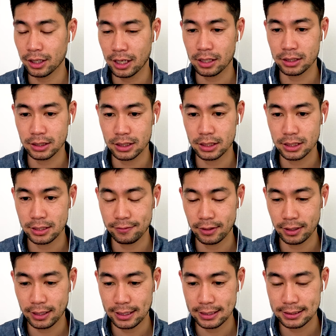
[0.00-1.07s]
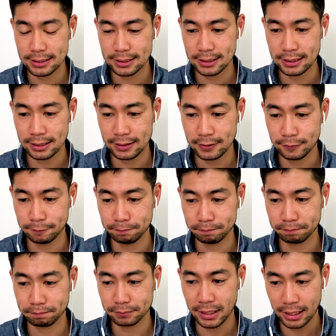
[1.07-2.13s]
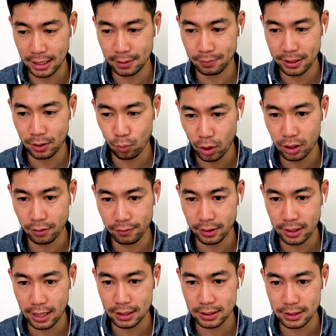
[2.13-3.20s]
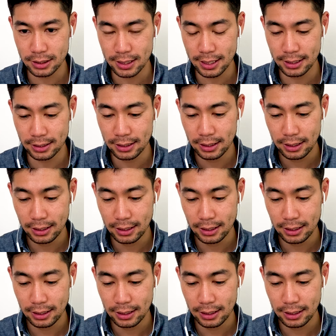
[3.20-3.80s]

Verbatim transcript: characters living that, and I played one of the characters then.